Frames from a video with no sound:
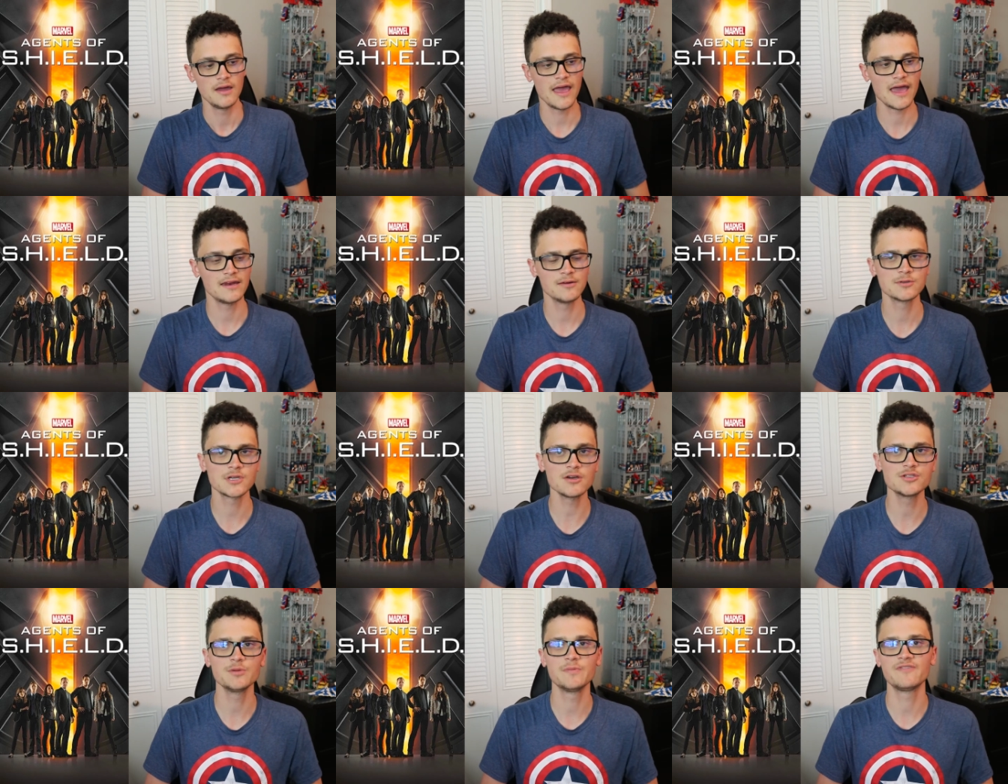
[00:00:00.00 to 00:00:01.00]
And it was
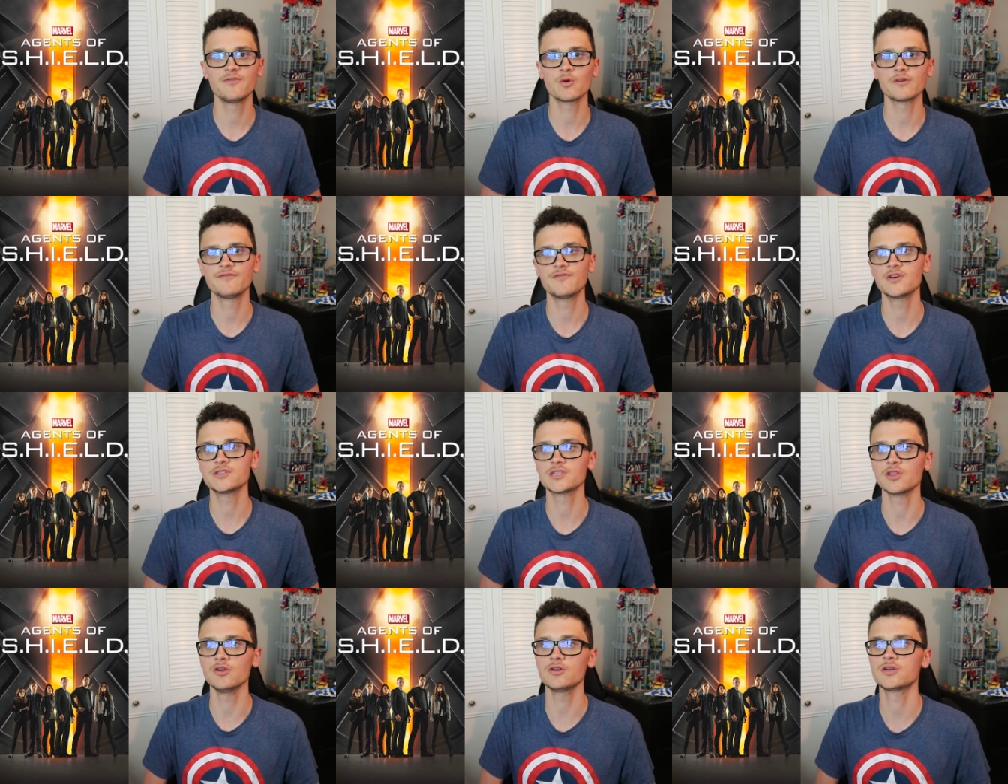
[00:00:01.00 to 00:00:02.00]
also before first
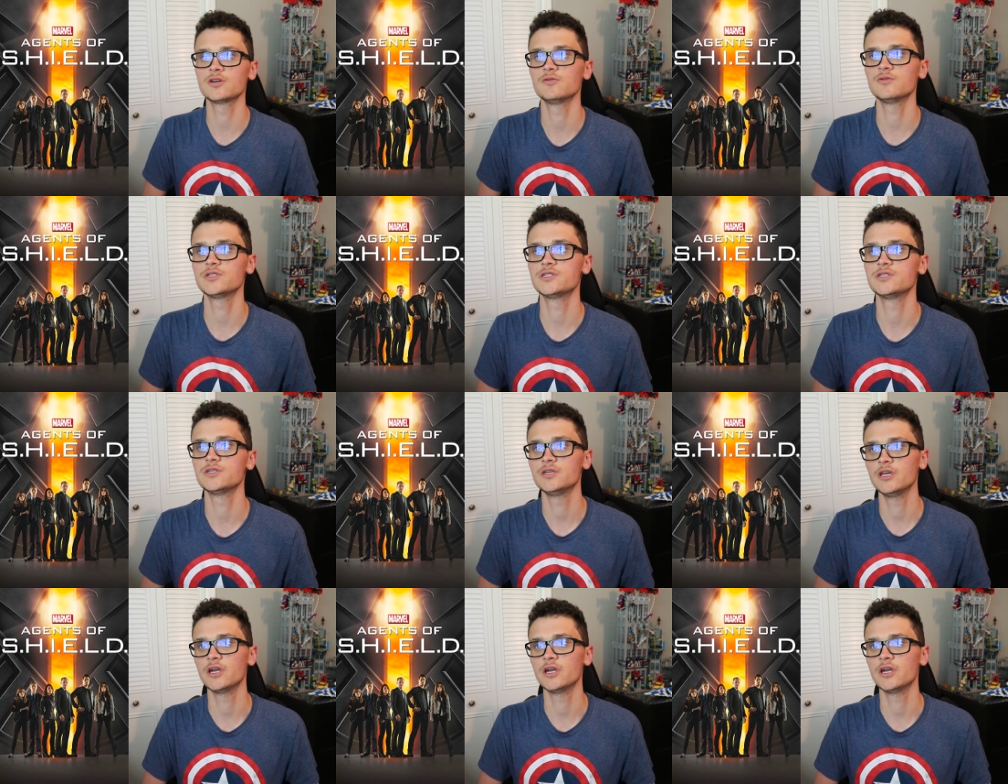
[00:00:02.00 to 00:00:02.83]
look was,